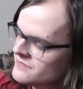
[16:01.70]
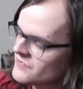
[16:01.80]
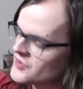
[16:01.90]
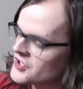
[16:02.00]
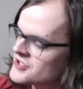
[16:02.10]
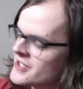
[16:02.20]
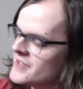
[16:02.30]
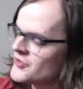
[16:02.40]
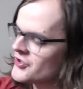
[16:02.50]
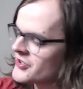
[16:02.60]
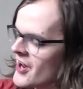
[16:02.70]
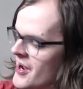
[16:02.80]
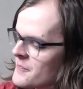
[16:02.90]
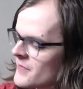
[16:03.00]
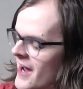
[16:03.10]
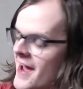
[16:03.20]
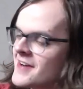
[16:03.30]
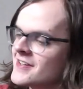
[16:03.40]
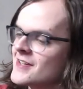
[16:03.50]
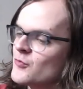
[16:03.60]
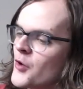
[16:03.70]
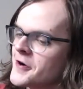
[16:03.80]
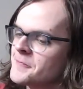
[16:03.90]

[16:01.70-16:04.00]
Just eat the damn candy in 1